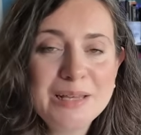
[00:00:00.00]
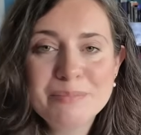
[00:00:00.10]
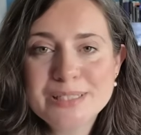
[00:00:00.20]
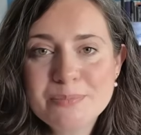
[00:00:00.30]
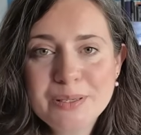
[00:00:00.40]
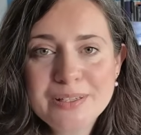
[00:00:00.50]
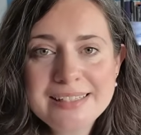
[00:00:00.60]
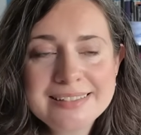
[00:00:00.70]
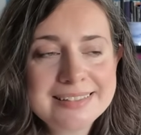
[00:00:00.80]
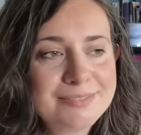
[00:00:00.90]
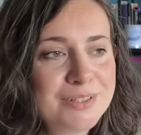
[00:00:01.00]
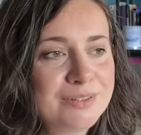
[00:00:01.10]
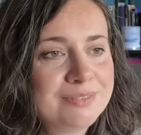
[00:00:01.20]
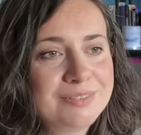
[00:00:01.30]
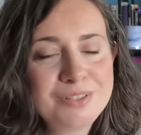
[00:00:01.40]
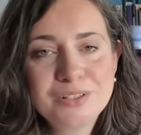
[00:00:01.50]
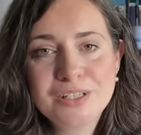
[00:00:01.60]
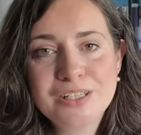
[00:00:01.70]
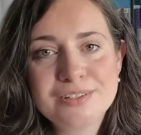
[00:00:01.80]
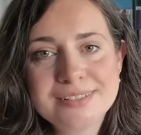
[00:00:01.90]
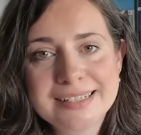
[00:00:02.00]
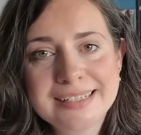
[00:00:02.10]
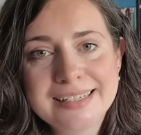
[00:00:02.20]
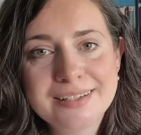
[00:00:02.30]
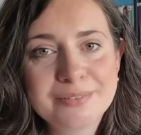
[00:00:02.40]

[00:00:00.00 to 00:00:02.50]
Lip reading: But to be honest, if you're going to use stellina,